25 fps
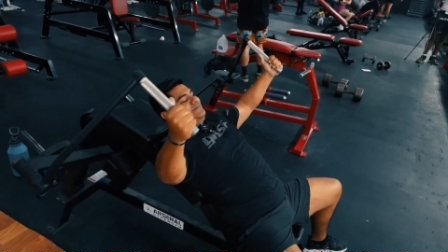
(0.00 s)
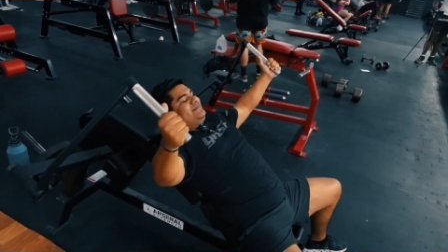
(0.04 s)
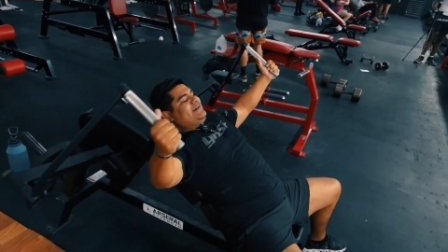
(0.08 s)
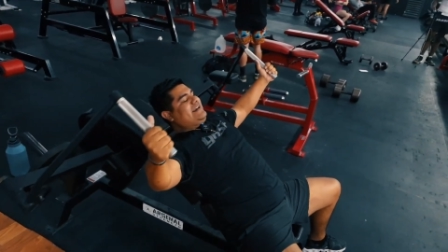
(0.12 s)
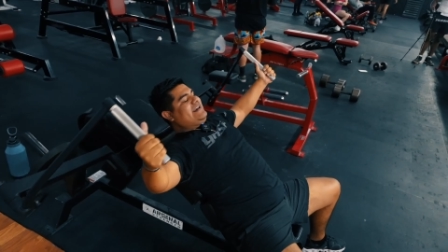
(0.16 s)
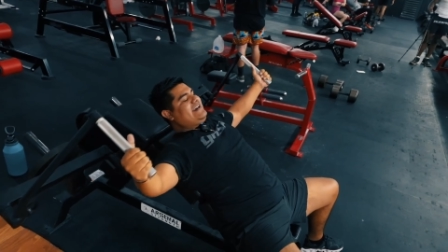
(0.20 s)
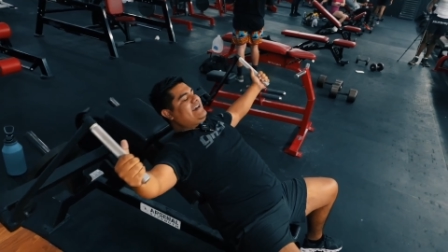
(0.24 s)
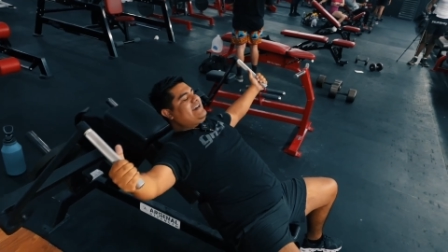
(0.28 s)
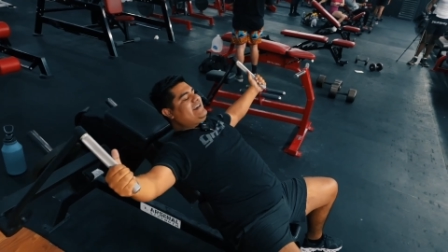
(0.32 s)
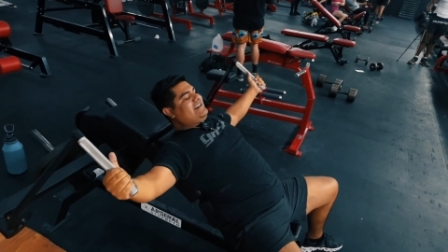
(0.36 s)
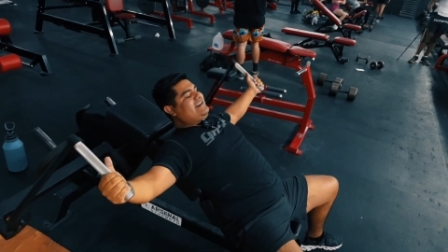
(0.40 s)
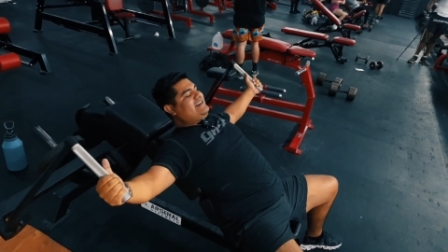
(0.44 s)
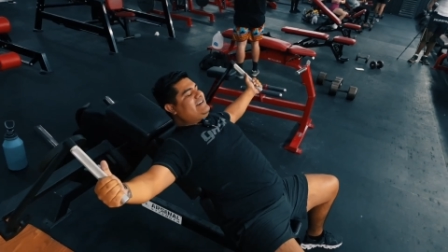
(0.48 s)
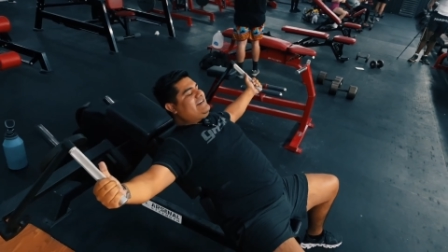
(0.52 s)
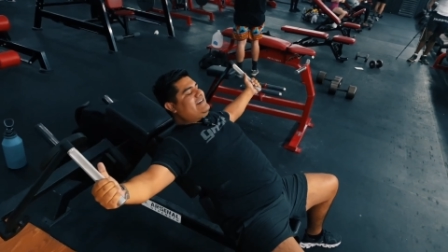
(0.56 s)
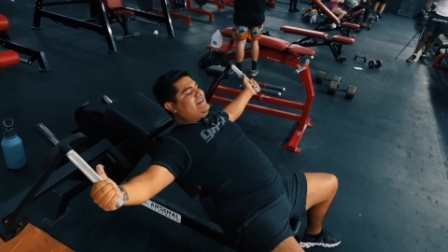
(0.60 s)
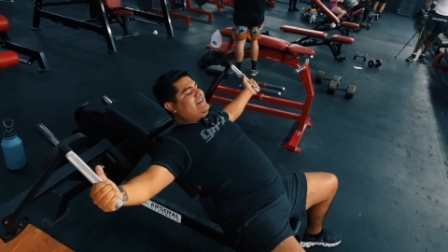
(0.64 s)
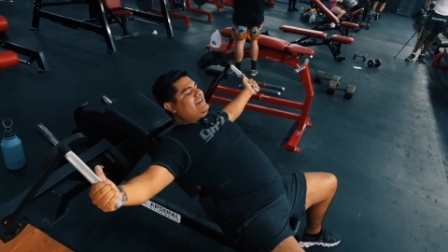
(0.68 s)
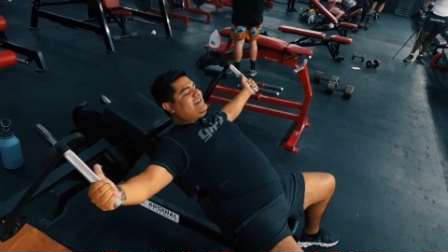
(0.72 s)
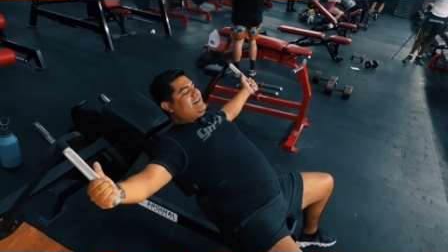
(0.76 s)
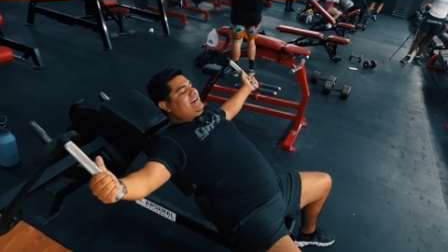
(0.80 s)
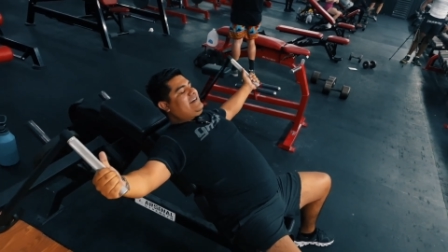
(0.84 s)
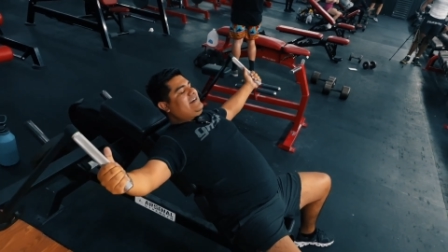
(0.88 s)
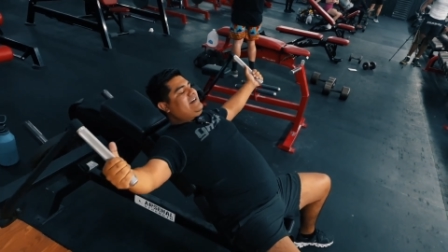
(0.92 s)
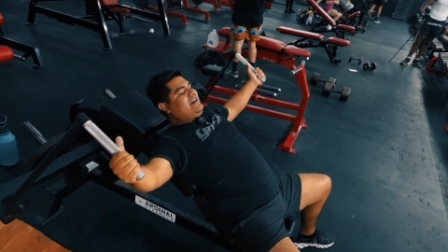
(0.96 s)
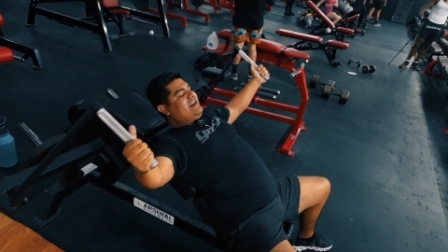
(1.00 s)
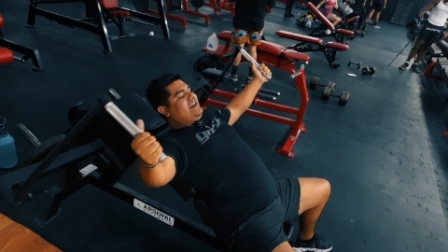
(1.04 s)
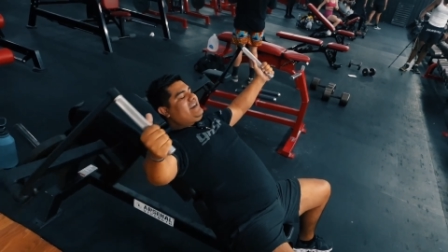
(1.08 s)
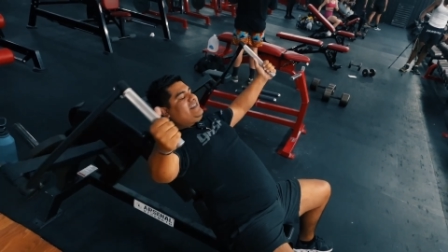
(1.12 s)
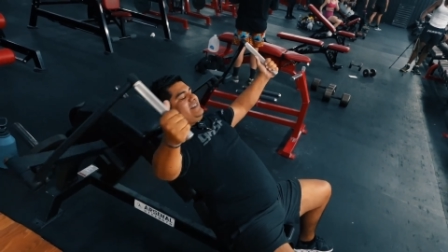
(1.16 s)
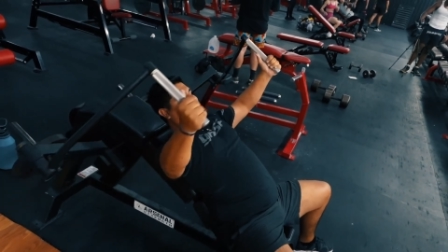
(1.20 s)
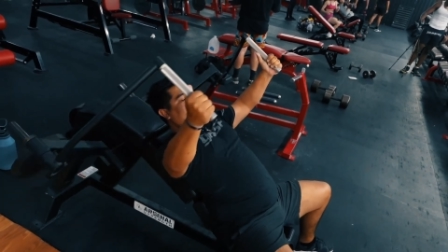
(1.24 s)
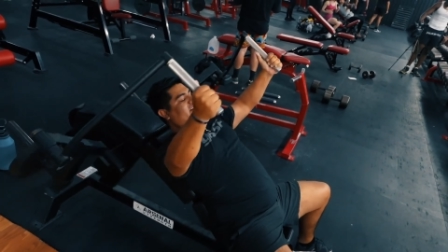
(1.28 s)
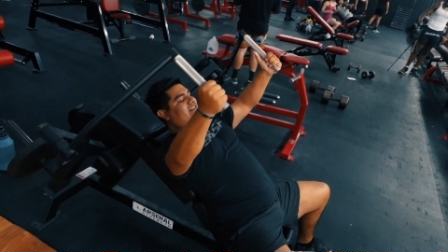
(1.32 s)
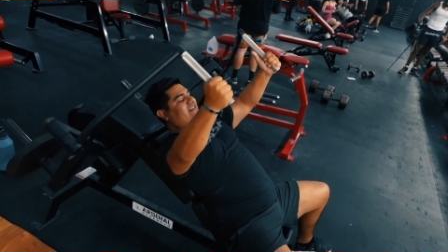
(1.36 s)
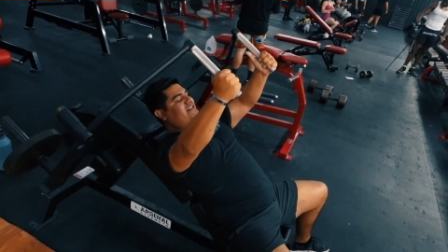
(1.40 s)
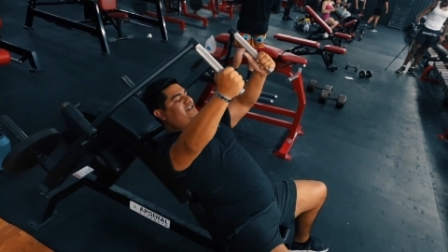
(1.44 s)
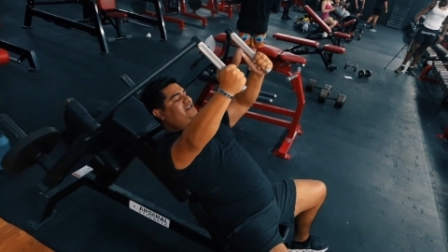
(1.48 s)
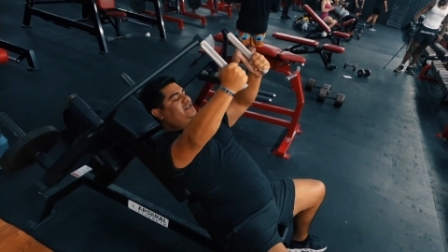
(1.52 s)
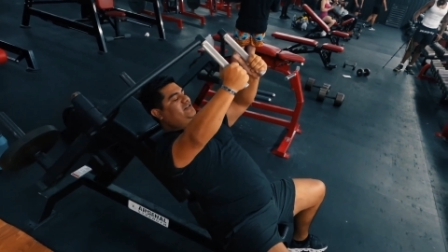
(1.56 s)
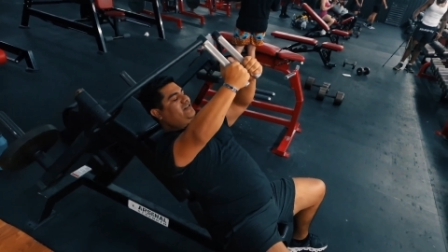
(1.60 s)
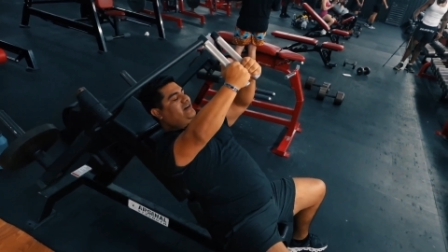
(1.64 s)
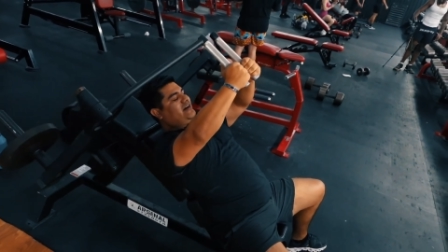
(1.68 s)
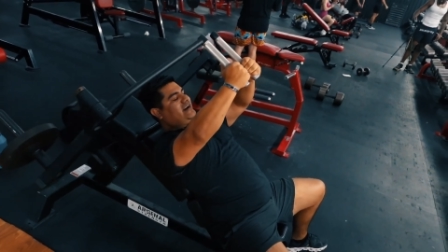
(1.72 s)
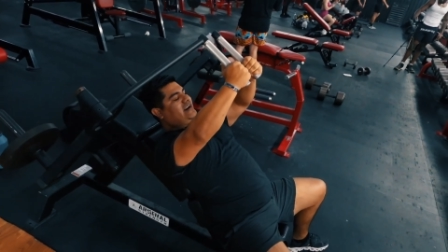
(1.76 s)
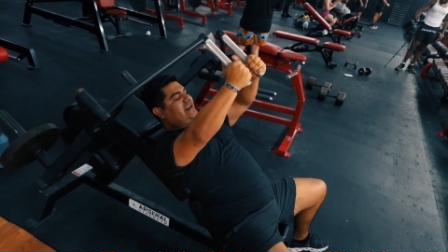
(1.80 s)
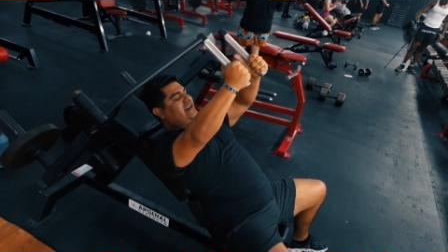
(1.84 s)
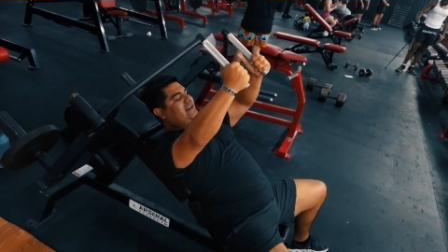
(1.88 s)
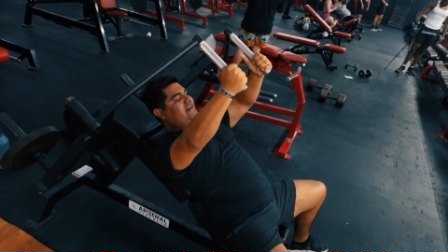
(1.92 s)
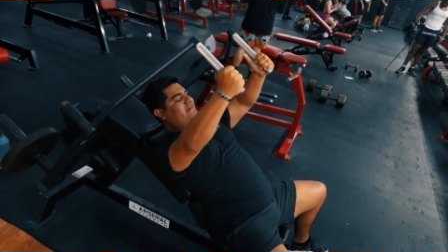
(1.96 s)
man. Hey, this is
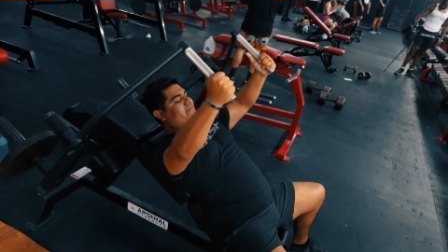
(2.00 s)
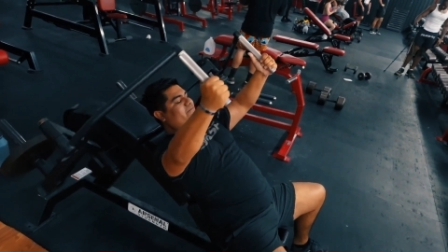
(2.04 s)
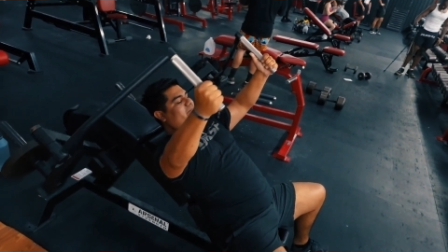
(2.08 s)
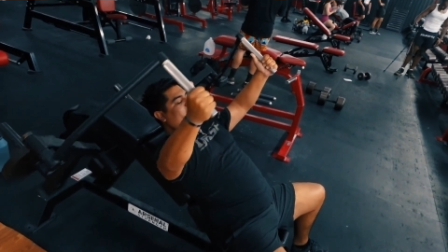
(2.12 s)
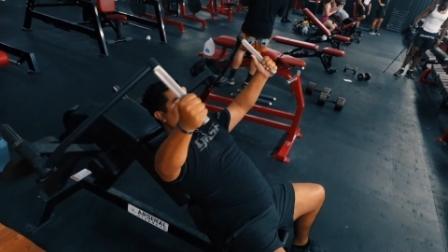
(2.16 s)
great.